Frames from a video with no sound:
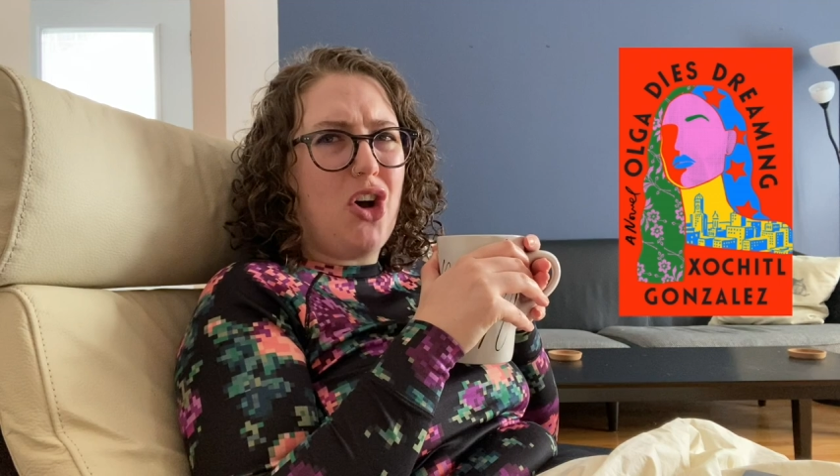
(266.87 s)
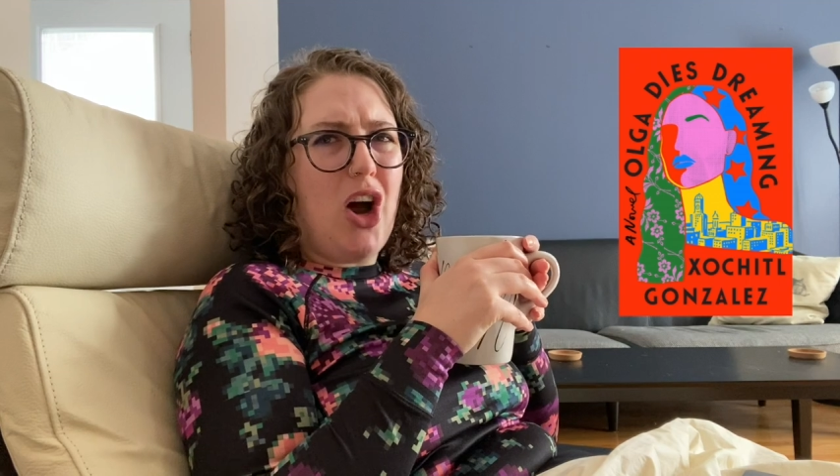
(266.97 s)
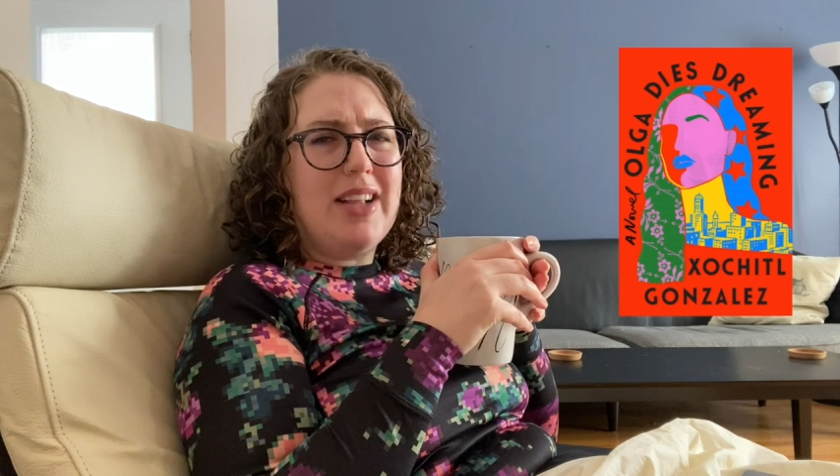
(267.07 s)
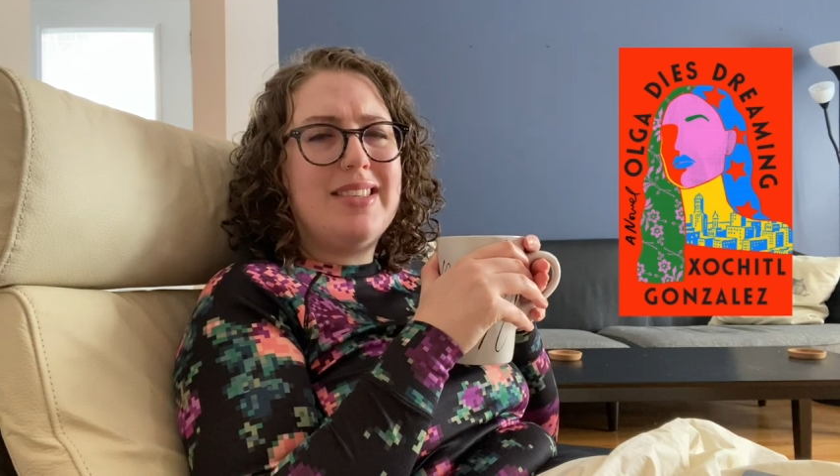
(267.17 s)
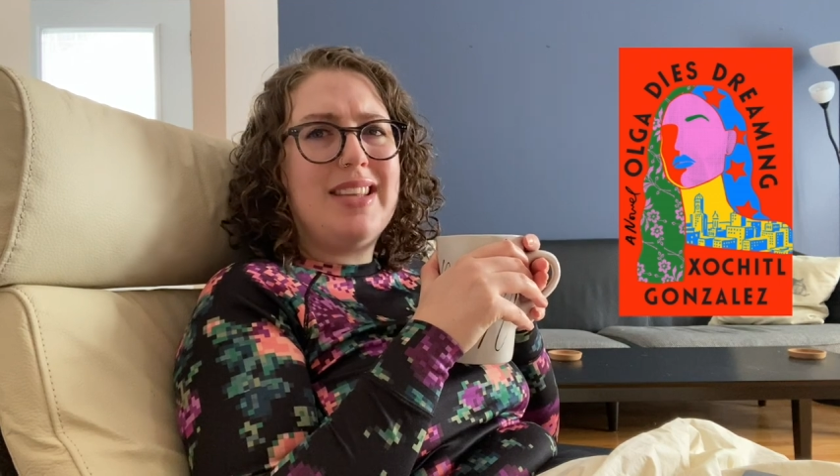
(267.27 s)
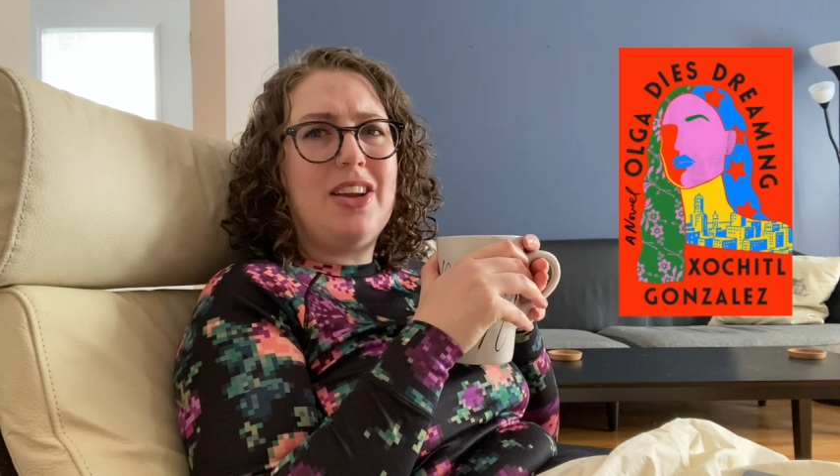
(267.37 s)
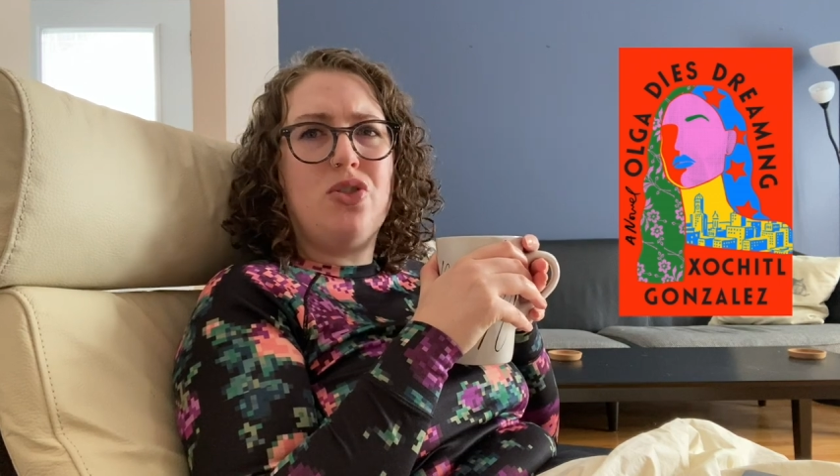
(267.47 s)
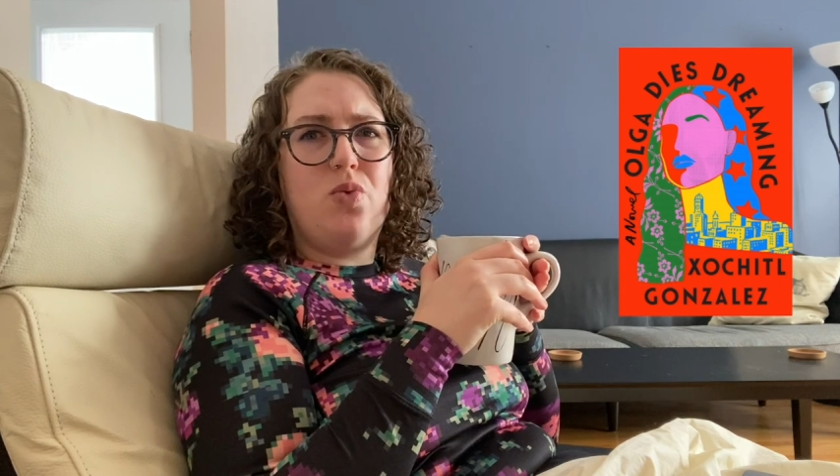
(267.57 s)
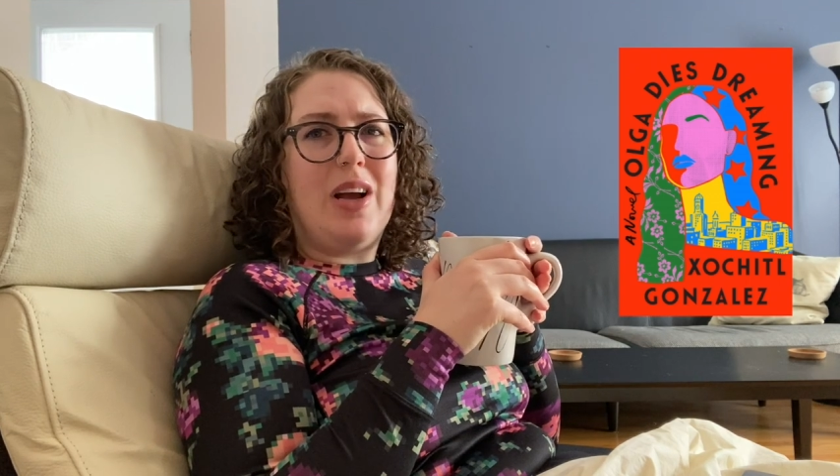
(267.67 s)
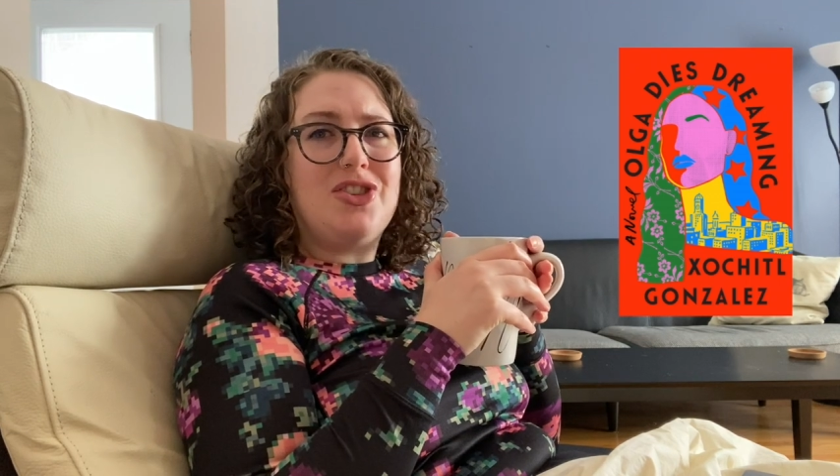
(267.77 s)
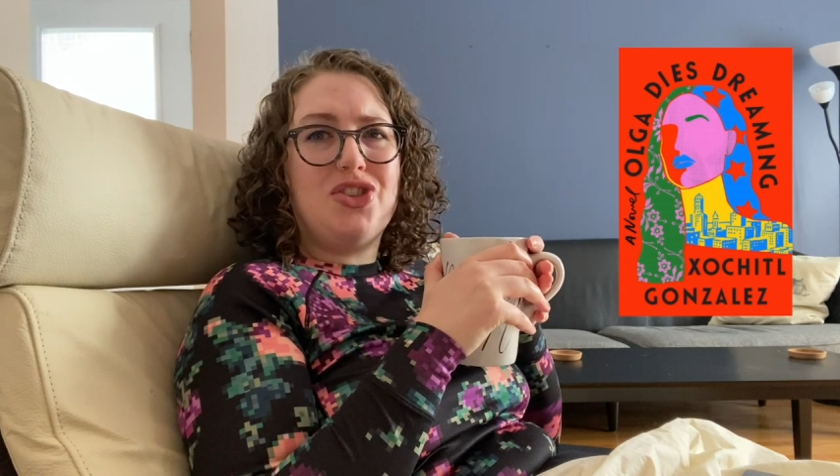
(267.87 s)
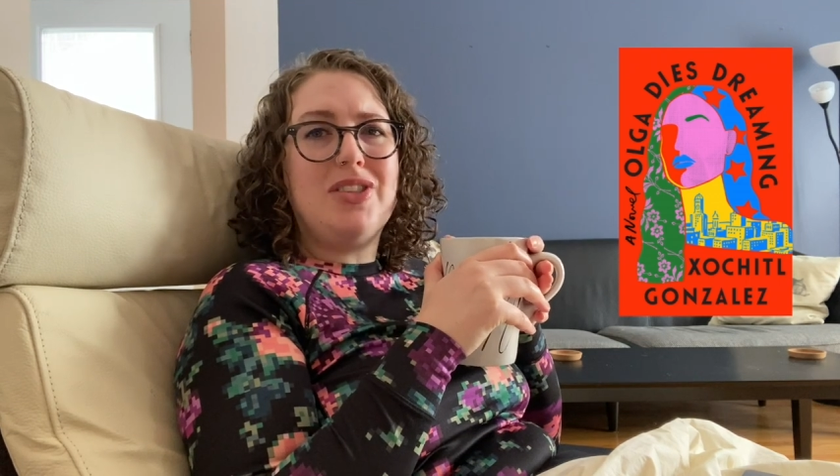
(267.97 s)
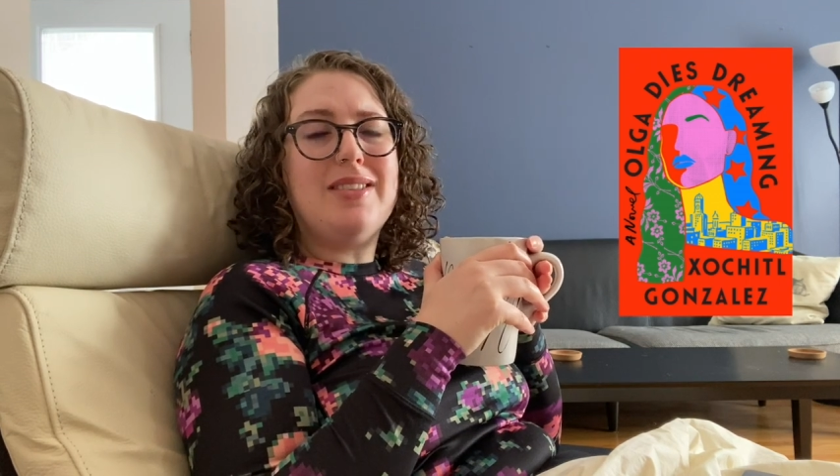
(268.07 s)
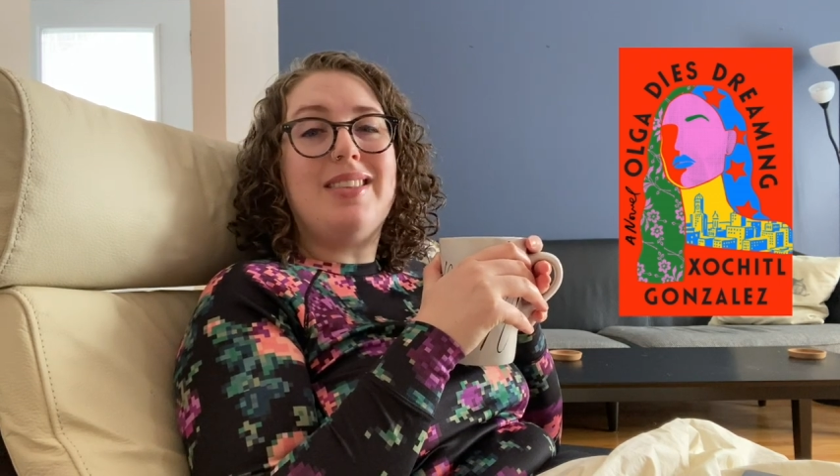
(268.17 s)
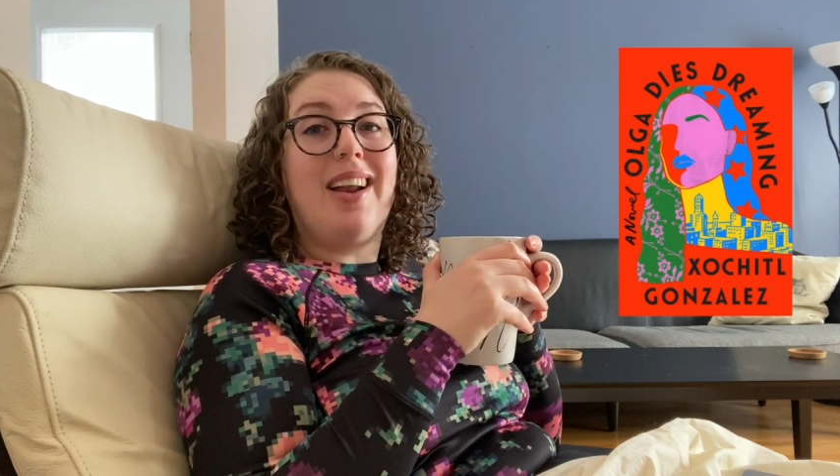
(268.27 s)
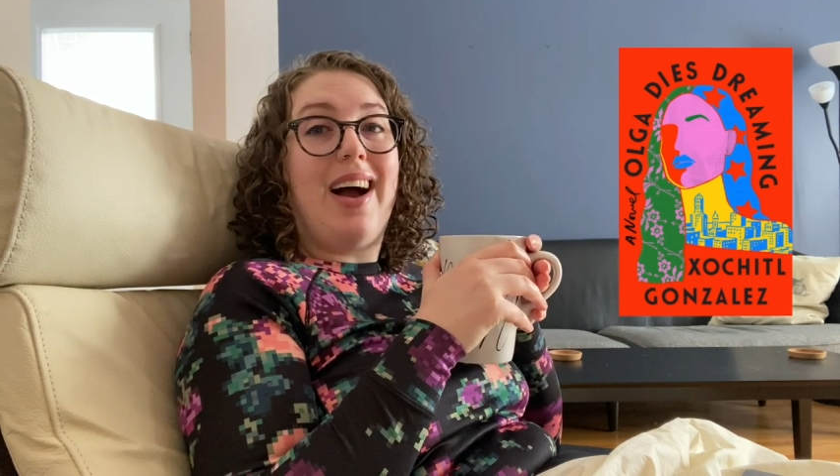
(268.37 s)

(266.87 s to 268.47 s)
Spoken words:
thoughts and questions that